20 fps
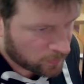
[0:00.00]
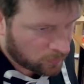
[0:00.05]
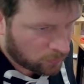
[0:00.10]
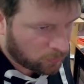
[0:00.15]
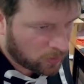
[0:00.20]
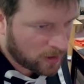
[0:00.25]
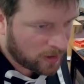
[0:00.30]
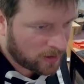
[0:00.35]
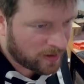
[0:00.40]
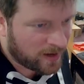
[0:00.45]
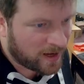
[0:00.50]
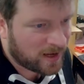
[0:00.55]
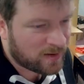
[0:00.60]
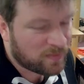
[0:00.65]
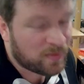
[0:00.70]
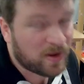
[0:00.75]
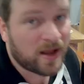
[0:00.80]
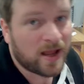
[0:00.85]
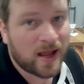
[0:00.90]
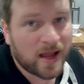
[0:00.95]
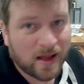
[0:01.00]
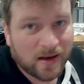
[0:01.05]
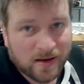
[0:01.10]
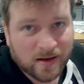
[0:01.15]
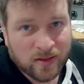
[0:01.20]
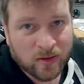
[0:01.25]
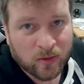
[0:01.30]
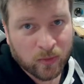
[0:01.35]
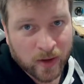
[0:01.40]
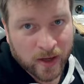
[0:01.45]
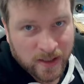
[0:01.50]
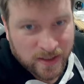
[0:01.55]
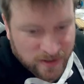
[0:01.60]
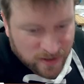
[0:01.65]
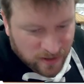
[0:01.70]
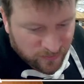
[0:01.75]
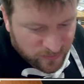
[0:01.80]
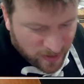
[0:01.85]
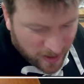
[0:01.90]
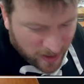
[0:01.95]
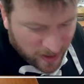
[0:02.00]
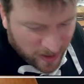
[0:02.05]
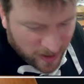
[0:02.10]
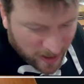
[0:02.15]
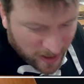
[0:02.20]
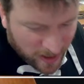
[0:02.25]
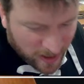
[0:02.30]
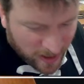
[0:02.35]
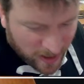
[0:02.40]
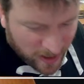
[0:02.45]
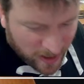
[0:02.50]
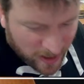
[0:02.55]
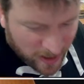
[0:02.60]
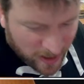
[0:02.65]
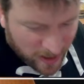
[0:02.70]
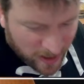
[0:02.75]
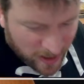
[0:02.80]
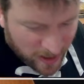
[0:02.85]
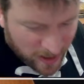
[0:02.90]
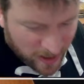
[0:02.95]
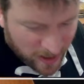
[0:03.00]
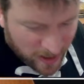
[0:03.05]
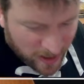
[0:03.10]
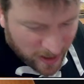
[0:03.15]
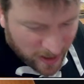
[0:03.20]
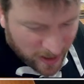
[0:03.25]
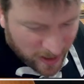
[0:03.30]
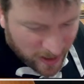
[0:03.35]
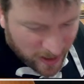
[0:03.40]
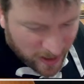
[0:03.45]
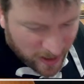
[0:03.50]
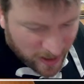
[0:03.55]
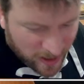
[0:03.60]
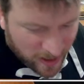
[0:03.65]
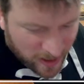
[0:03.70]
While I had my hand in the way, stuff happened. Good job.